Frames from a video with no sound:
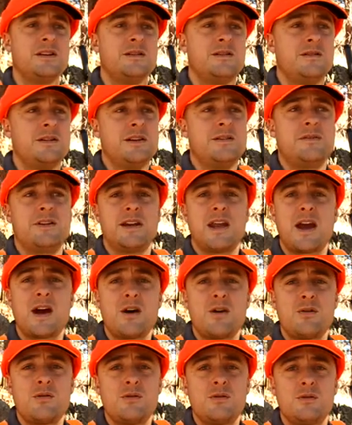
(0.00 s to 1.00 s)
Even
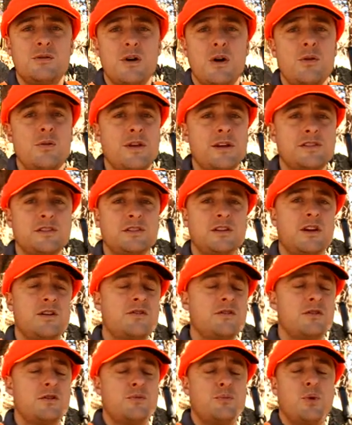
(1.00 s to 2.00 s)
now, oh, that's
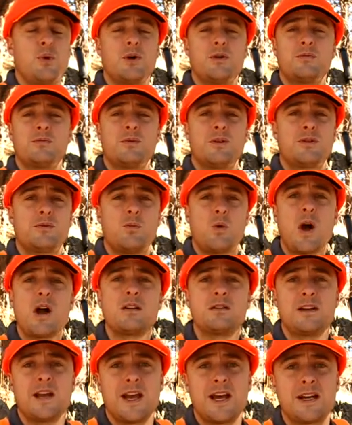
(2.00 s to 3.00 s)
another good point with
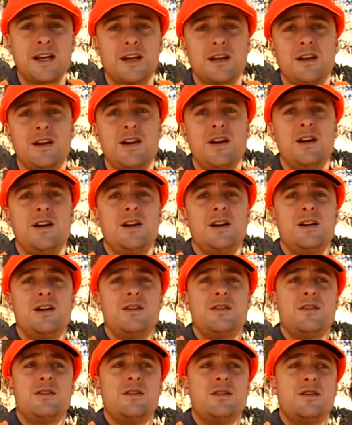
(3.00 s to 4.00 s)
wildcatting.
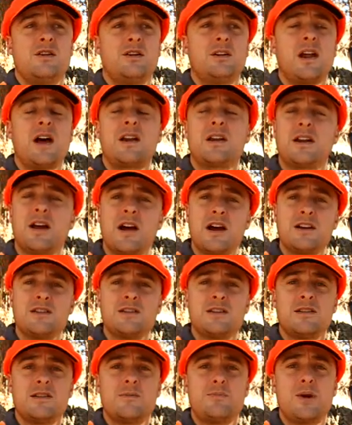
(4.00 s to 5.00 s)
You know, a lot of
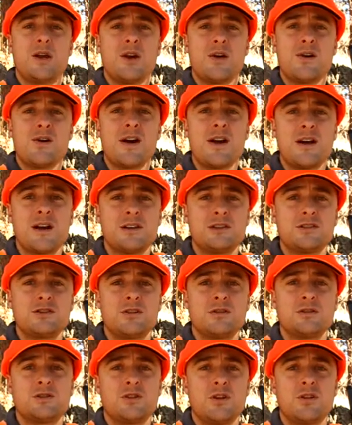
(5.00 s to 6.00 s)
guys in the PRS
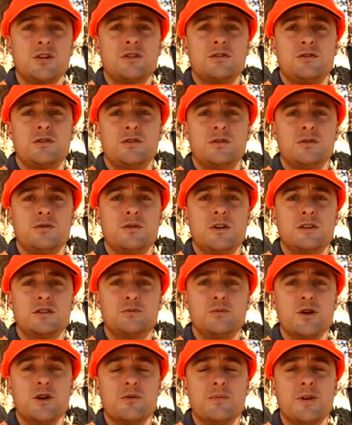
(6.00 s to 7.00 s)
are starting to
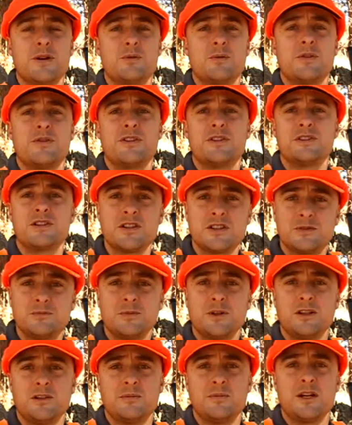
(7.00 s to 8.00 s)
experiment with the
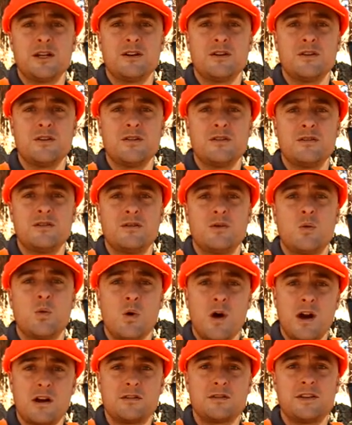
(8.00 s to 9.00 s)
6mm
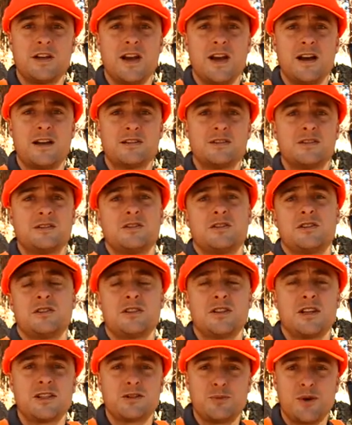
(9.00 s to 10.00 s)
wildcats,
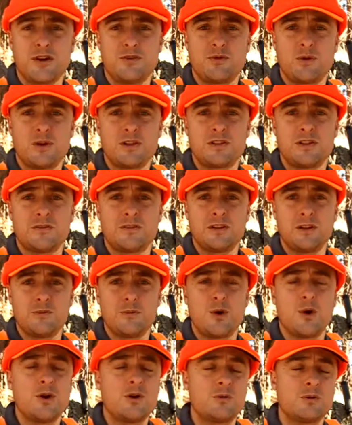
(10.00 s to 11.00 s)
6x47
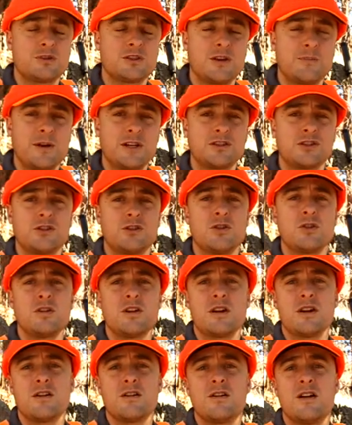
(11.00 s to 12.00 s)
Lapua, which I mentioned
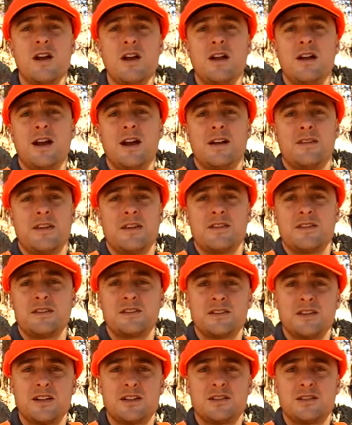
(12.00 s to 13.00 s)
earlier, and then the
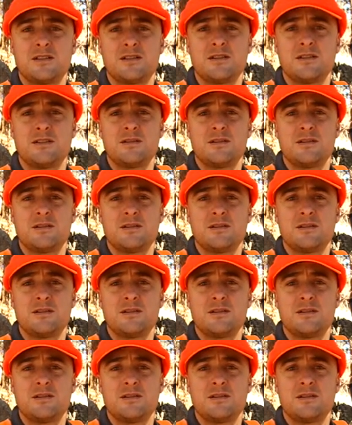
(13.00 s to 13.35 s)
6mm